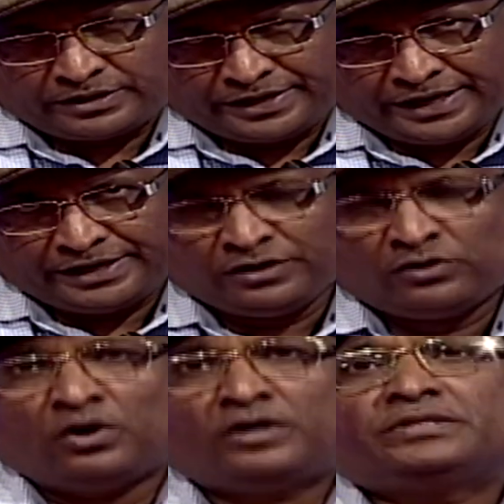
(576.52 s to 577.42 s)
carrying
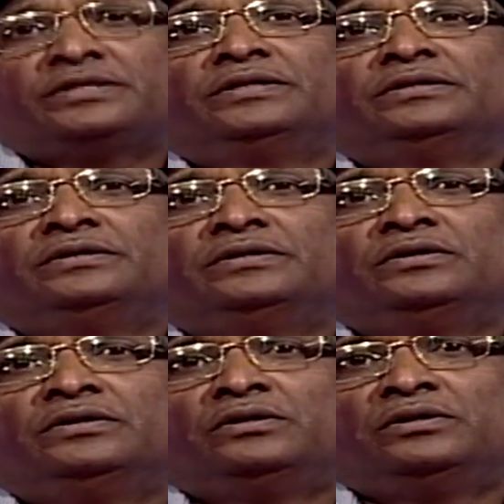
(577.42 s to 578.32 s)
cost,
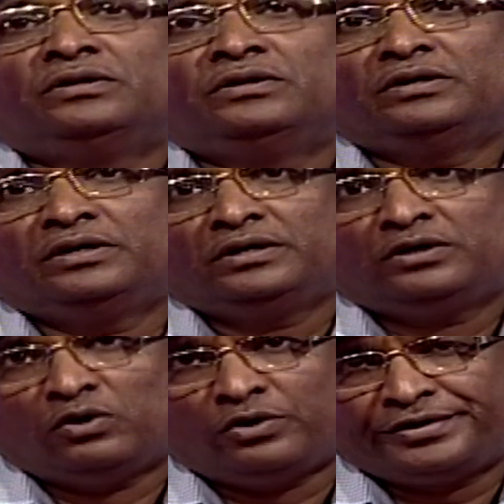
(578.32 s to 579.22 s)

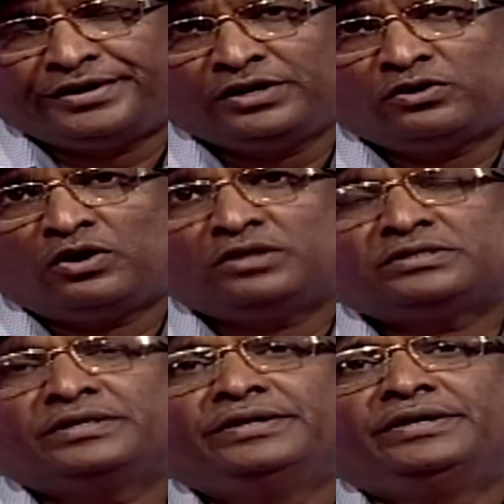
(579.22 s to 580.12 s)
ordering
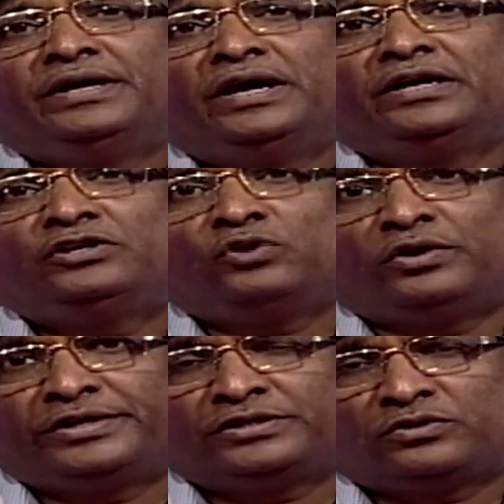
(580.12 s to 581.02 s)
cost and
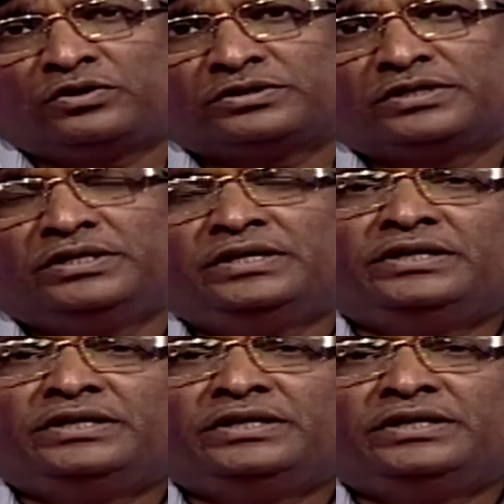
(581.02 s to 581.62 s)
shortage cost,